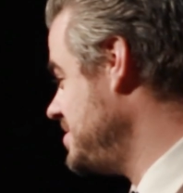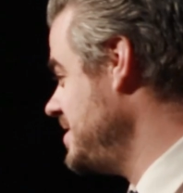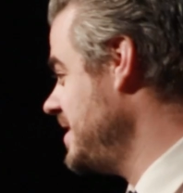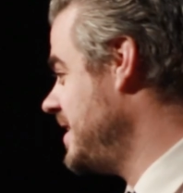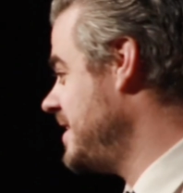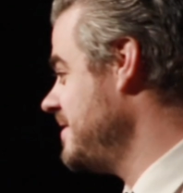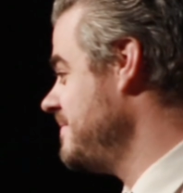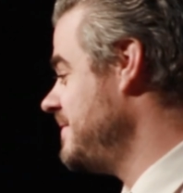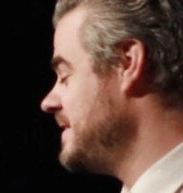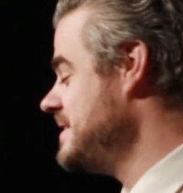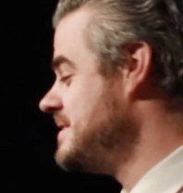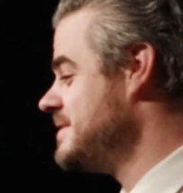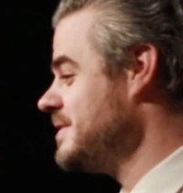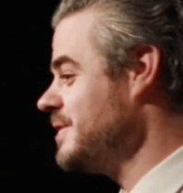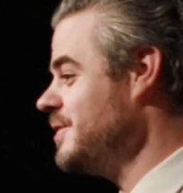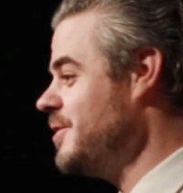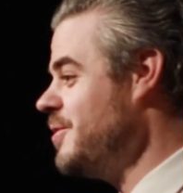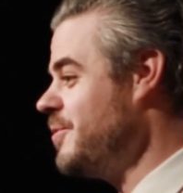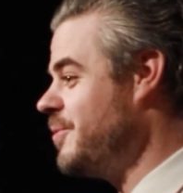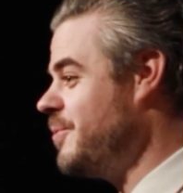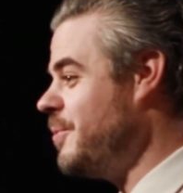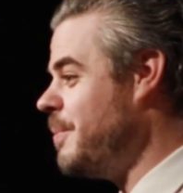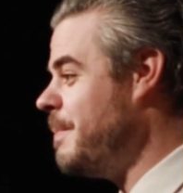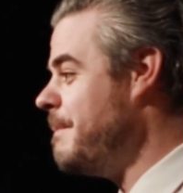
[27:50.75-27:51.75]
she convinced a
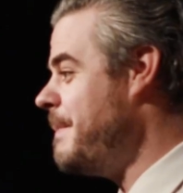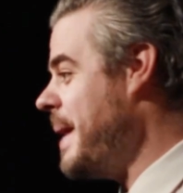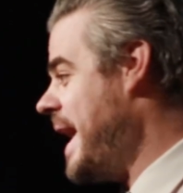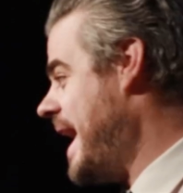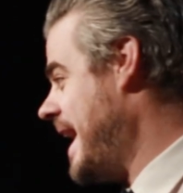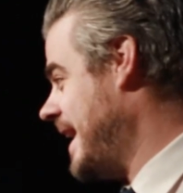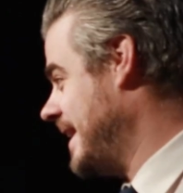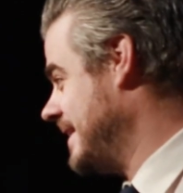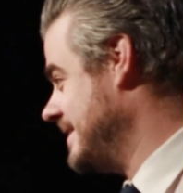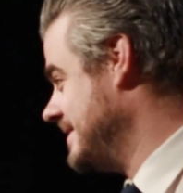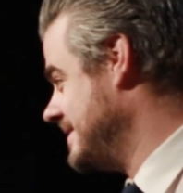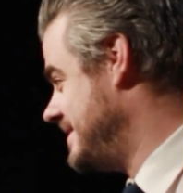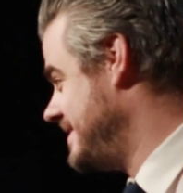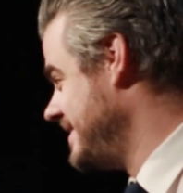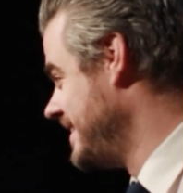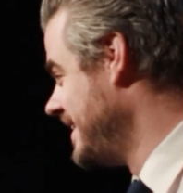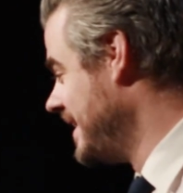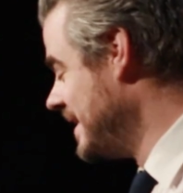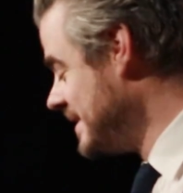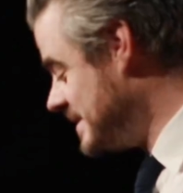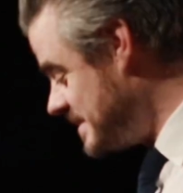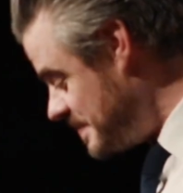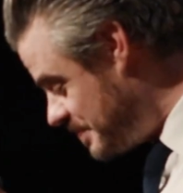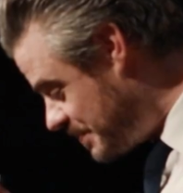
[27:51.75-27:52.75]
local band
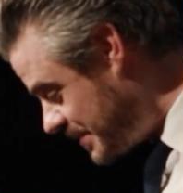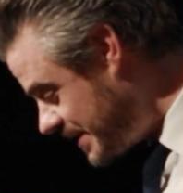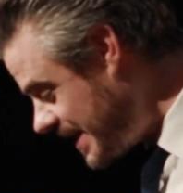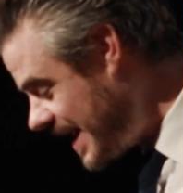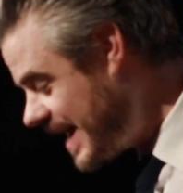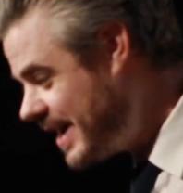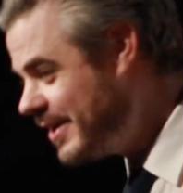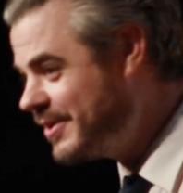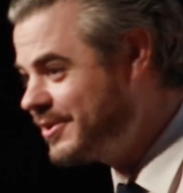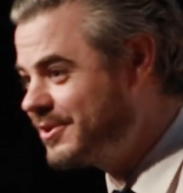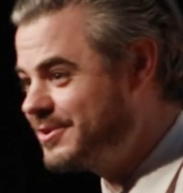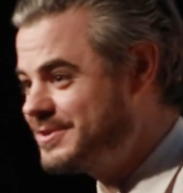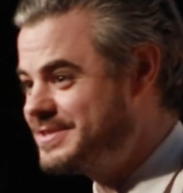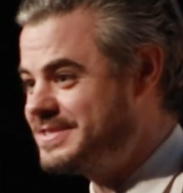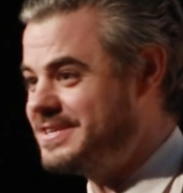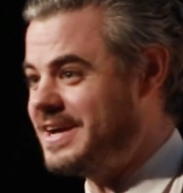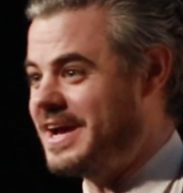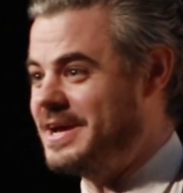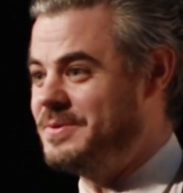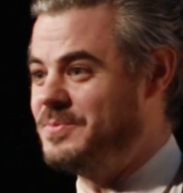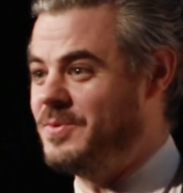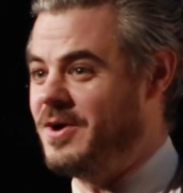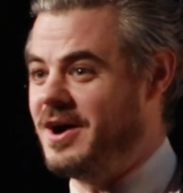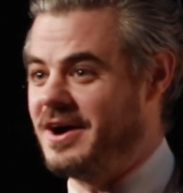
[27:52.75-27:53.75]
to play on her
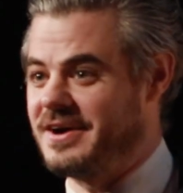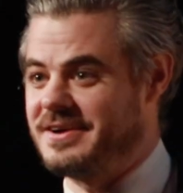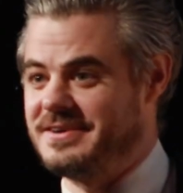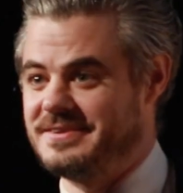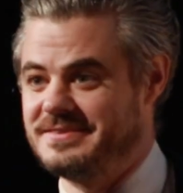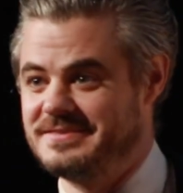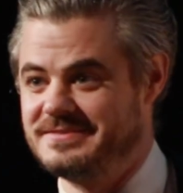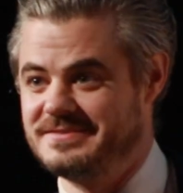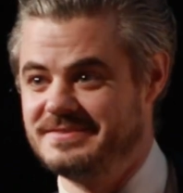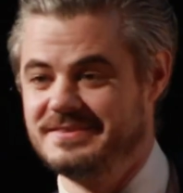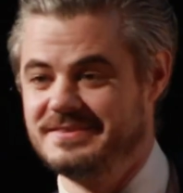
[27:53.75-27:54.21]
sidewalk.